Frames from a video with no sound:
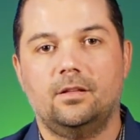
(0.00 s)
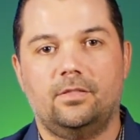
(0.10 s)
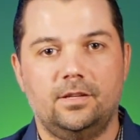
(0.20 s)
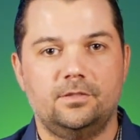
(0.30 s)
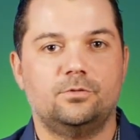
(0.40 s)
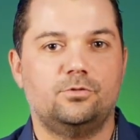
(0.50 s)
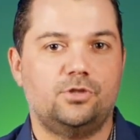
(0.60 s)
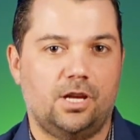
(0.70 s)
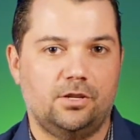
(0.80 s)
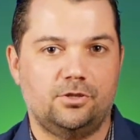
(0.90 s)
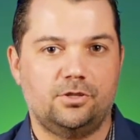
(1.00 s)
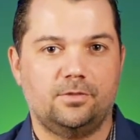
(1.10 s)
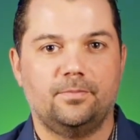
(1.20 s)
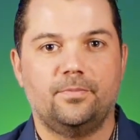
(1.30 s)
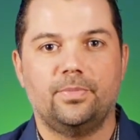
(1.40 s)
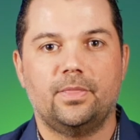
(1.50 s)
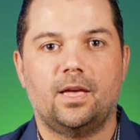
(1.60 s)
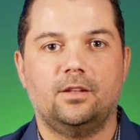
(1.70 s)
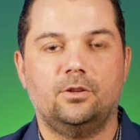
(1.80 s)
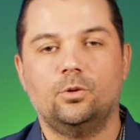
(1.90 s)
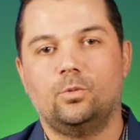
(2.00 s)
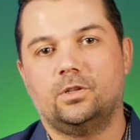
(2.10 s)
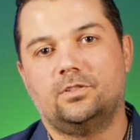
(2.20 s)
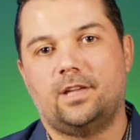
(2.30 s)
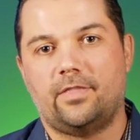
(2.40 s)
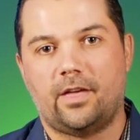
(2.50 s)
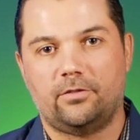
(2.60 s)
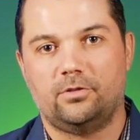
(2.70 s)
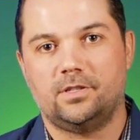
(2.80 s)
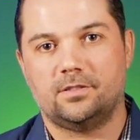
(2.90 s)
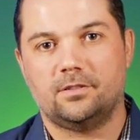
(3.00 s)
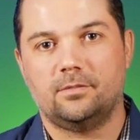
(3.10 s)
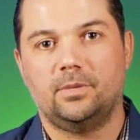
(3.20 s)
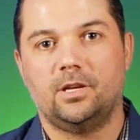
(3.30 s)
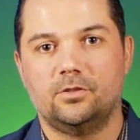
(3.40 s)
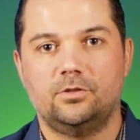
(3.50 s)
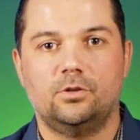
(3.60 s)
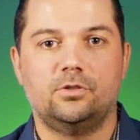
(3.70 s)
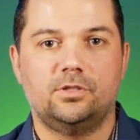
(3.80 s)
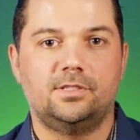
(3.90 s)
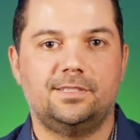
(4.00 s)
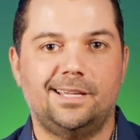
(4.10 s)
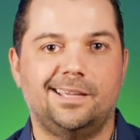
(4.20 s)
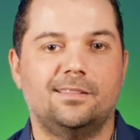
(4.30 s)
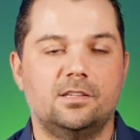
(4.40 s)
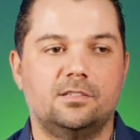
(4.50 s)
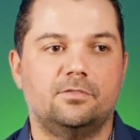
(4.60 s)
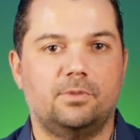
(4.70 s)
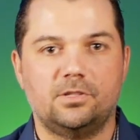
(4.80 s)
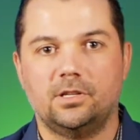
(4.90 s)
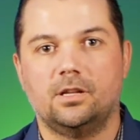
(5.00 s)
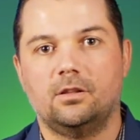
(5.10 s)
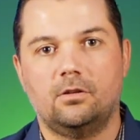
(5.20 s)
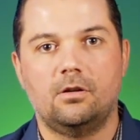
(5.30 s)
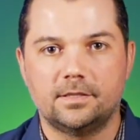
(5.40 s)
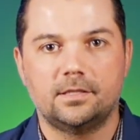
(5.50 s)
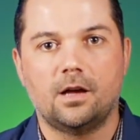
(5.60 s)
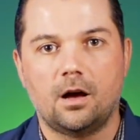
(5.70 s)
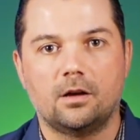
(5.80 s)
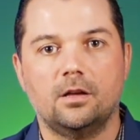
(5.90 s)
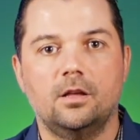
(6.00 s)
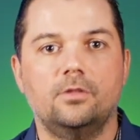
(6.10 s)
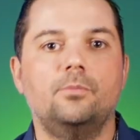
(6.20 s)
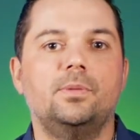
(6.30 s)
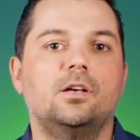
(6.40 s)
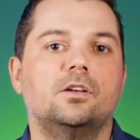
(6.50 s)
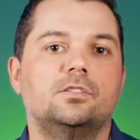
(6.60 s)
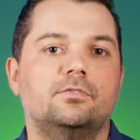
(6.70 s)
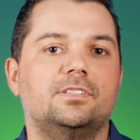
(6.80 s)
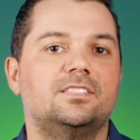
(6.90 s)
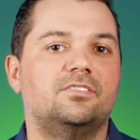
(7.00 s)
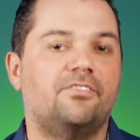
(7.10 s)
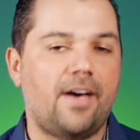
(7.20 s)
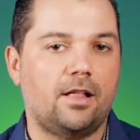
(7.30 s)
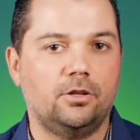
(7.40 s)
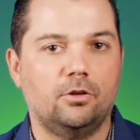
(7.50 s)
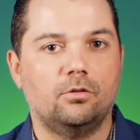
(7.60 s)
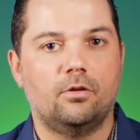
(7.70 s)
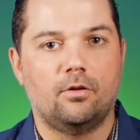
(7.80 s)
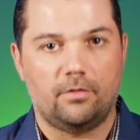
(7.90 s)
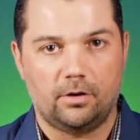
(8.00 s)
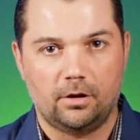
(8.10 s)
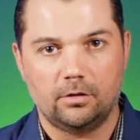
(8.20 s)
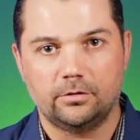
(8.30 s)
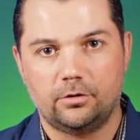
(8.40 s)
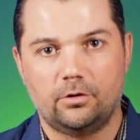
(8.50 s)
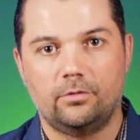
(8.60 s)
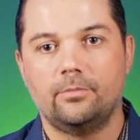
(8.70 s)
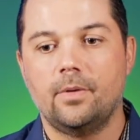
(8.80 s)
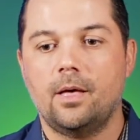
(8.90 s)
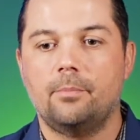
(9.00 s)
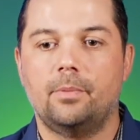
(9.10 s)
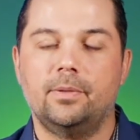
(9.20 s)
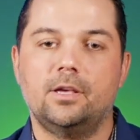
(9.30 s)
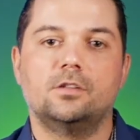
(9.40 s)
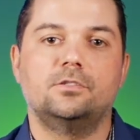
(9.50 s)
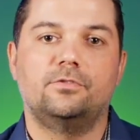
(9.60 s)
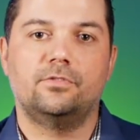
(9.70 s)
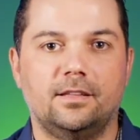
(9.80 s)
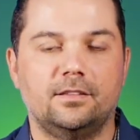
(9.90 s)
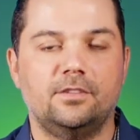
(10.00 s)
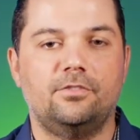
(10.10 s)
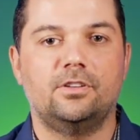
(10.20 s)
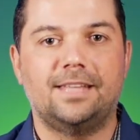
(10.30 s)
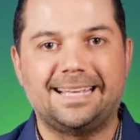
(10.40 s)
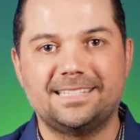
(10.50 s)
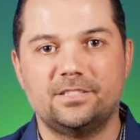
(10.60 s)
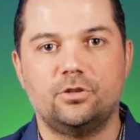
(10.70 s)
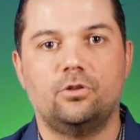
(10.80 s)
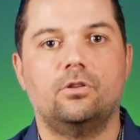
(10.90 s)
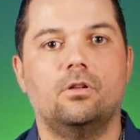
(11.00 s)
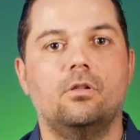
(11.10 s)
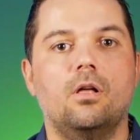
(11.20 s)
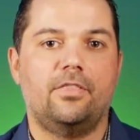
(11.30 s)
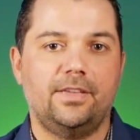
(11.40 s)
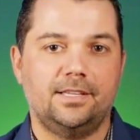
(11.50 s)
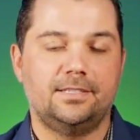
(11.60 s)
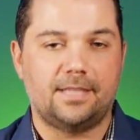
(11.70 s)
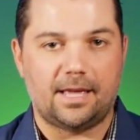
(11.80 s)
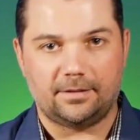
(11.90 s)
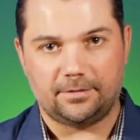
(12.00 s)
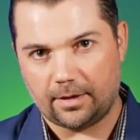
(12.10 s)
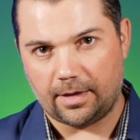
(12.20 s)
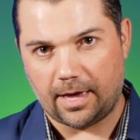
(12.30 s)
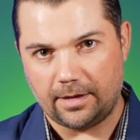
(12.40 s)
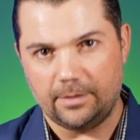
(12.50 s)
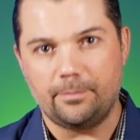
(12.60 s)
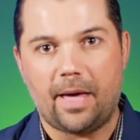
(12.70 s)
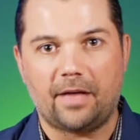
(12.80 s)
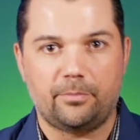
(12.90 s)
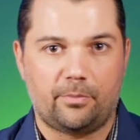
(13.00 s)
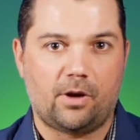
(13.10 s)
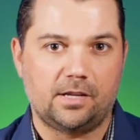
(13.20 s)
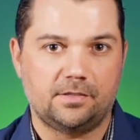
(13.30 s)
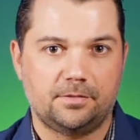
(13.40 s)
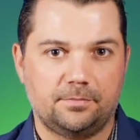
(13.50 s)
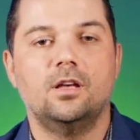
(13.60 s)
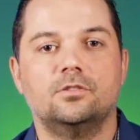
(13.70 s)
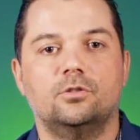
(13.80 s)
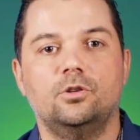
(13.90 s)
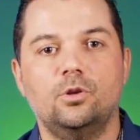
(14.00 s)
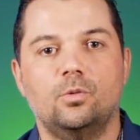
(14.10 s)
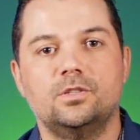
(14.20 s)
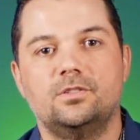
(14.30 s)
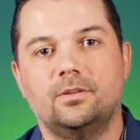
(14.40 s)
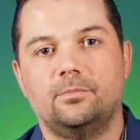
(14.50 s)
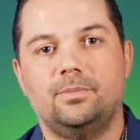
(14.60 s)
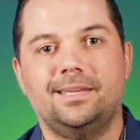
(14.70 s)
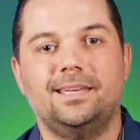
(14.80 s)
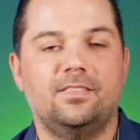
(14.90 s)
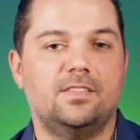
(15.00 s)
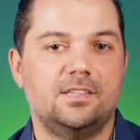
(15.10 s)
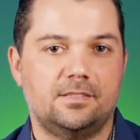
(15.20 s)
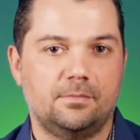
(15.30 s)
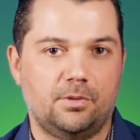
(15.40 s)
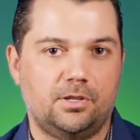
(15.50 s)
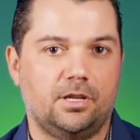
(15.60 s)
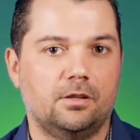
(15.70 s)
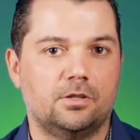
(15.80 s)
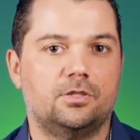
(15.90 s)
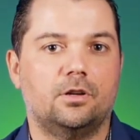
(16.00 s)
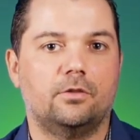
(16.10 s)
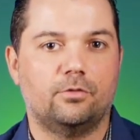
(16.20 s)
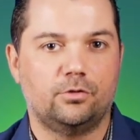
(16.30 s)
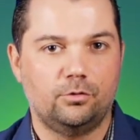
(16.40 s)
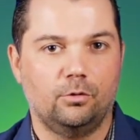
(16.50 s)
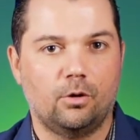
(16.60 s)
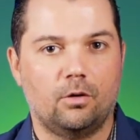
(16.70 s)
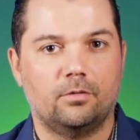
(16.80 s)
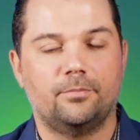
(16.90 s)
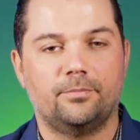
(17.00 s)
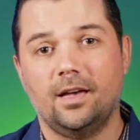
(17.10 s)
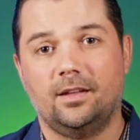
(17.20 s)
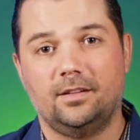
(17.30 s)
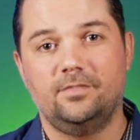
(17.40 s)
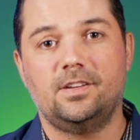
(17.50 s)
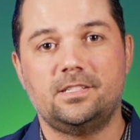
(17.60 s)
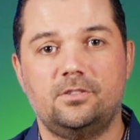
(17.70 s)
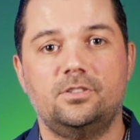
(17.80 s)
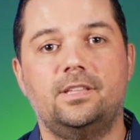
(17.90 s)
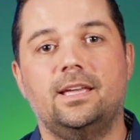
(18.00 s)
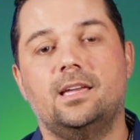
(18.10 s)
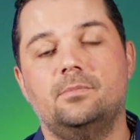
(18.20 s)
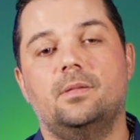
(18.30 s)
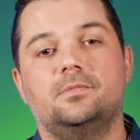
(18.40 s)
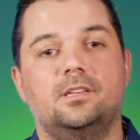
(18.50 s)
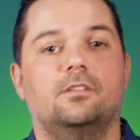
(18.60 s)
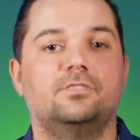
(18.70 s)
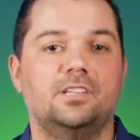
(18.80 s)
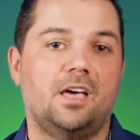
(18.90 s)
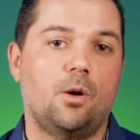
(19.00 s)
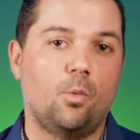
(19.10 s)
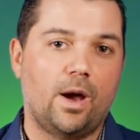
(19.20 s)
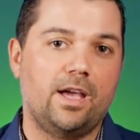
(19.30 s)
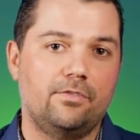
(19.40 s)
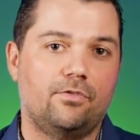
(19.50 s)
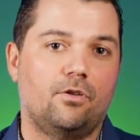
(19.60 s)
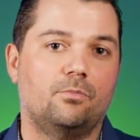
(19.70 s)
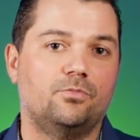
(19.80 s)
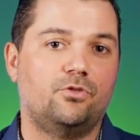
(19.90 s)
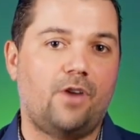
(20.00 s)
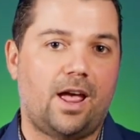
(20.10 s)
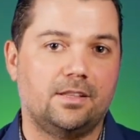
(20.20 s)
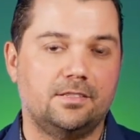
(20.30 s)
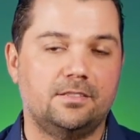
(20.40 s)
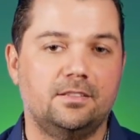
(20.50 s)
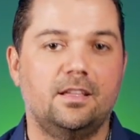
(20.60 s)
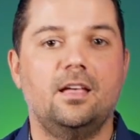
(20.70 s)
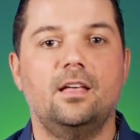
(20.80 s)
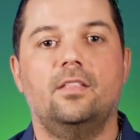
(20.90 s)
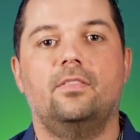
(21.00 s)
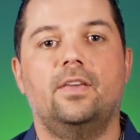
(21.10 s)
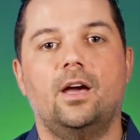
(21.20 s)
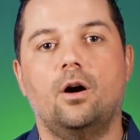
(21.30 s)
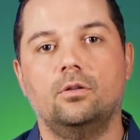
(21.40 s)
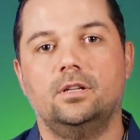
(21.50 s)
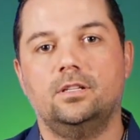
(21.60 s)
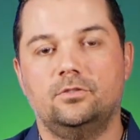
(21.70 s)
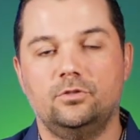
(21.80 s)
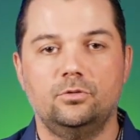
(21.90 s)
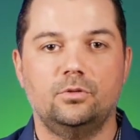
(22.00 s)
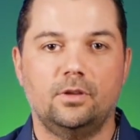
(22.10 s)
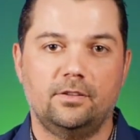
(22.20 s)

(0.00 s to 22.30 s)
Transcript: things could change and you don't want to take that risk because you're taking this particular stock not because of its value over long term, but because of different external things that can impact price. So you don't want to be in this particular stock for too long. And investors, they keep themselves away from trends. They only do